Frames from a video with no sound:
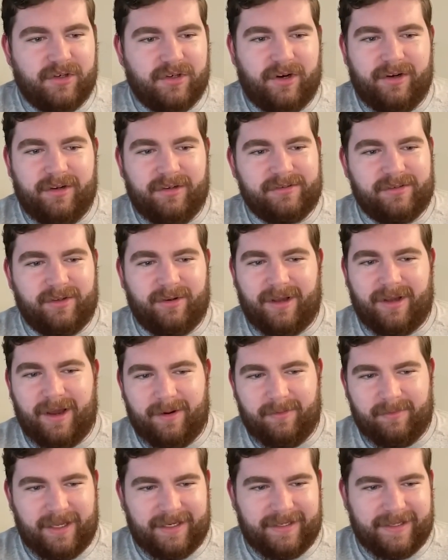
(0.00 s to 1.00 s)
Or are you still kind
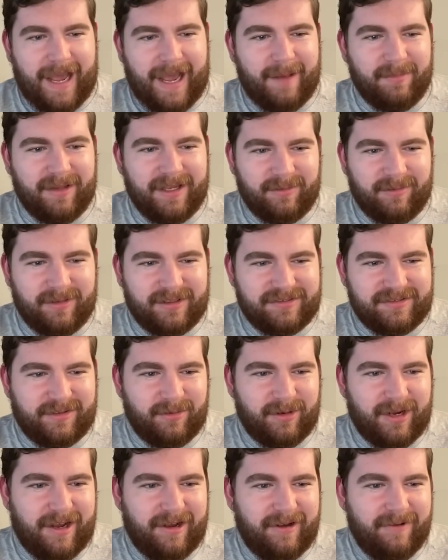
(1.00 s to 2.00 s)
of like dabbling once in a
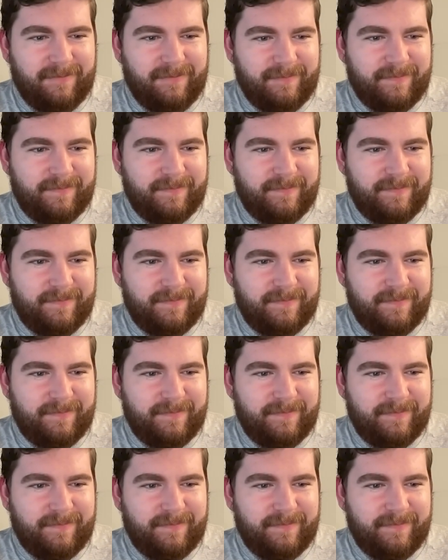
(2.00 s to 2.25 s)
while?